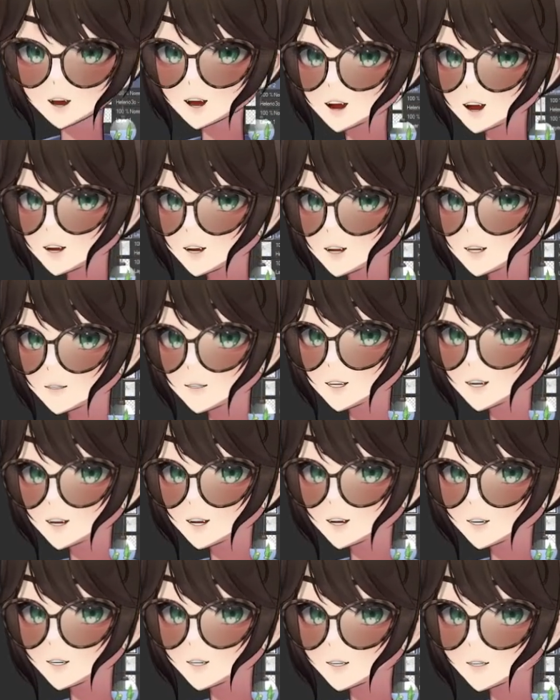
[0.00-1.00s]
Unless I can
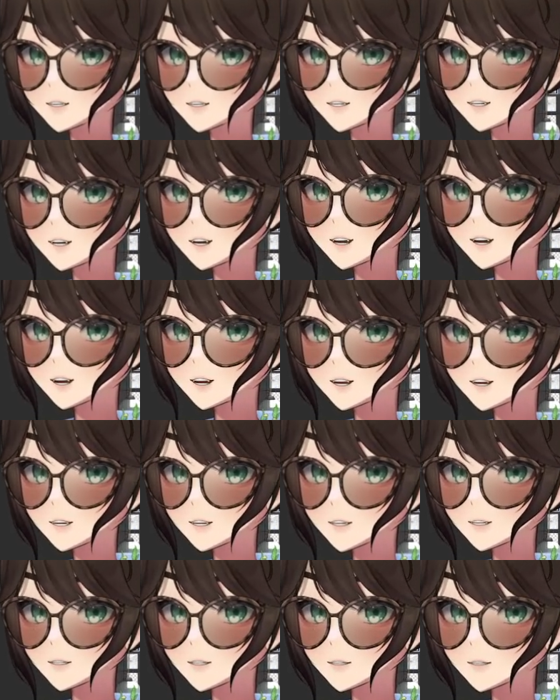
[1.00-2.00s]
just like,
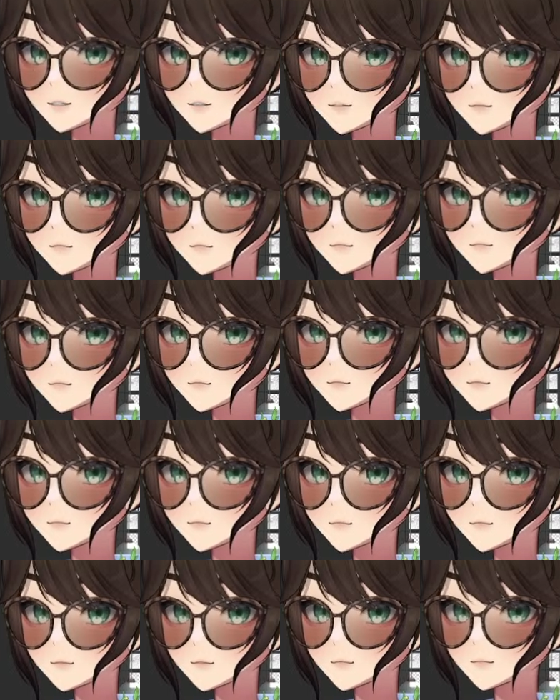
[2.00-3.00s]

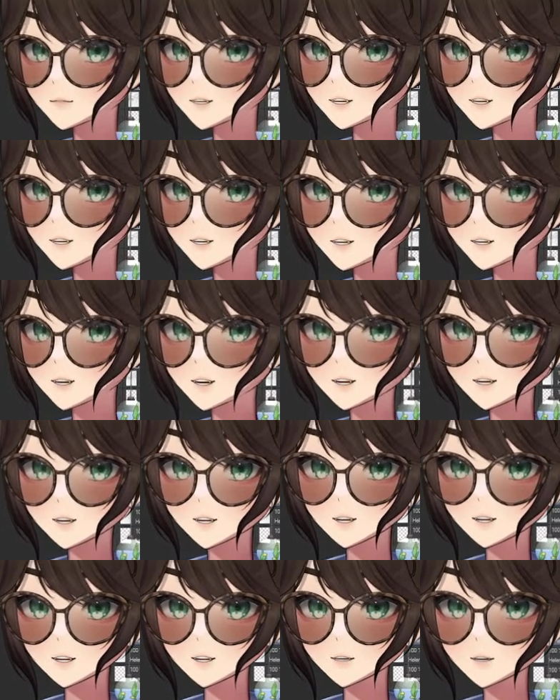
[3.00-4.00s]
you know, like
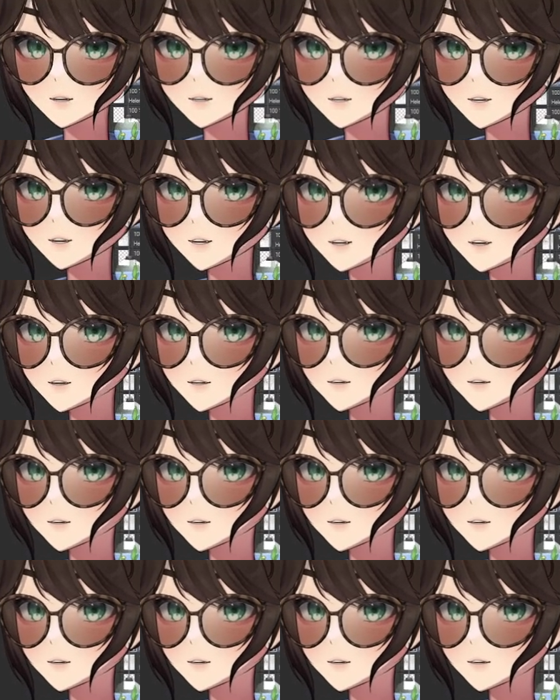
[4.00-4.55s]
this. Hold on.